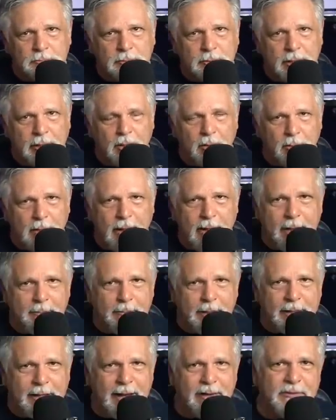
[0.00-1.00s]
you know,
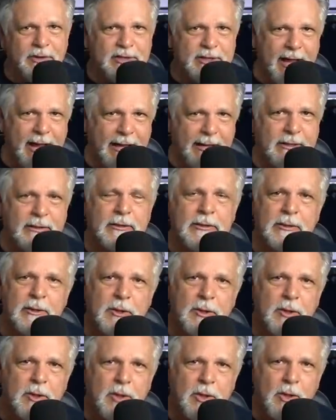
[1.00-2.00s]
but every tank
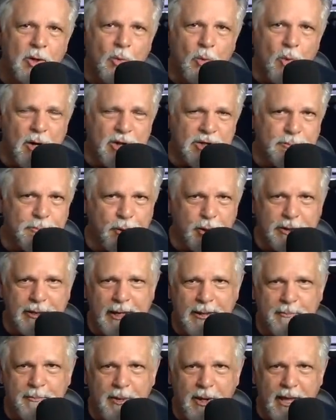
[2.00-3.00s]
was put
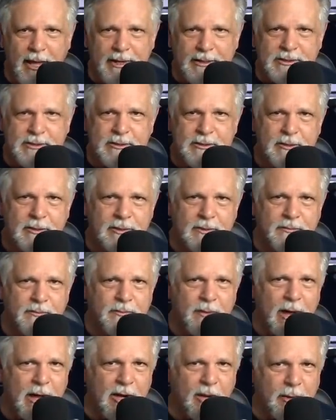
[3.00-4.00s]
in place
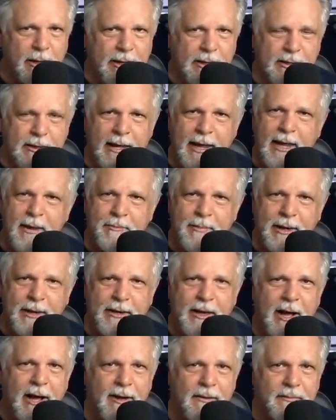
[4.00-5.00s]
following a bit
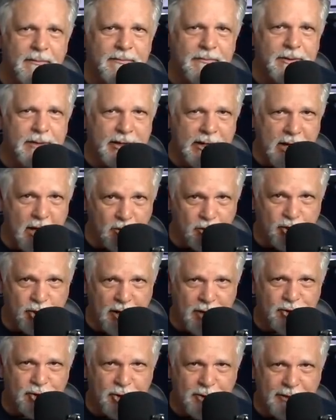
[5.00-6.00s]
of
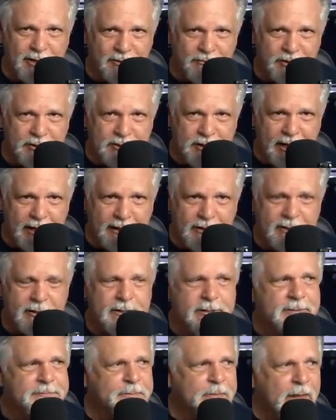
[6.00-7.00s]
negotiation, give and take.
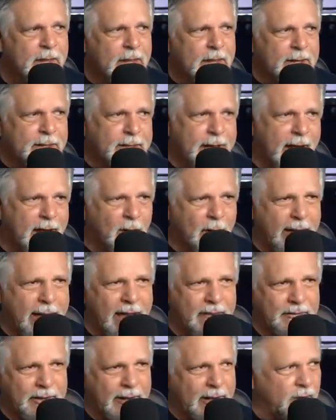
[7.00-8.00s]
Now I
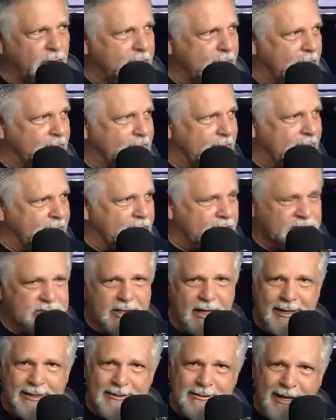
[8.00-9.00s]
have an area that is
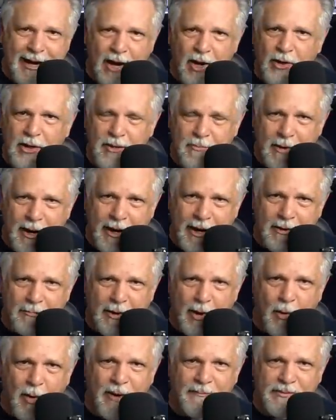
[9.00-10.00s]
entirely mine. My
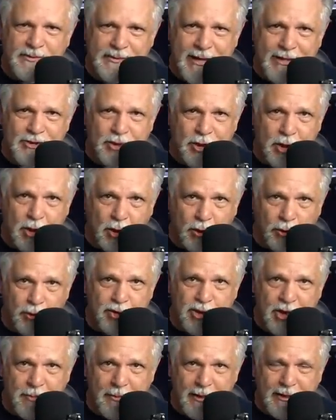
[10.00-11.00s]
wife is actually
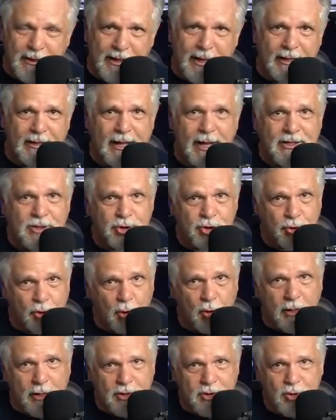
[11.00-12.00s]
encouraging me to get a
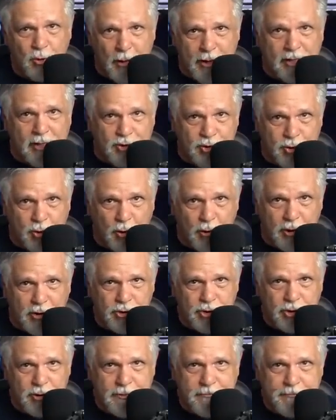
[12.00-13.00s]
storage, rent storage,